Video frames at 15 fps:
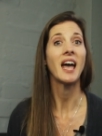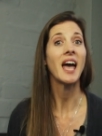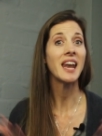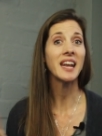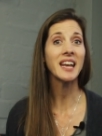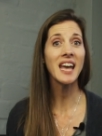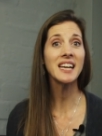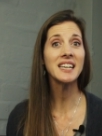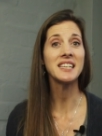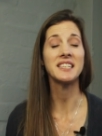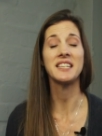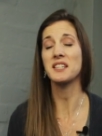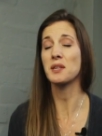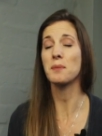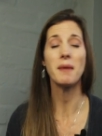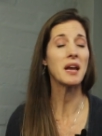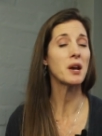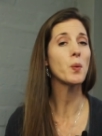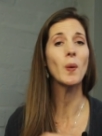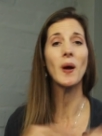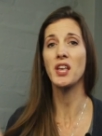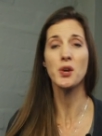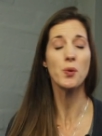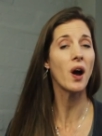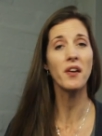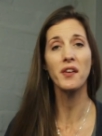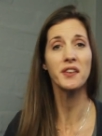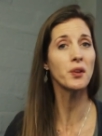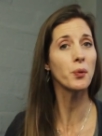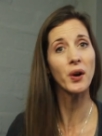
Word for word: And again, it doesn't matter where you are in the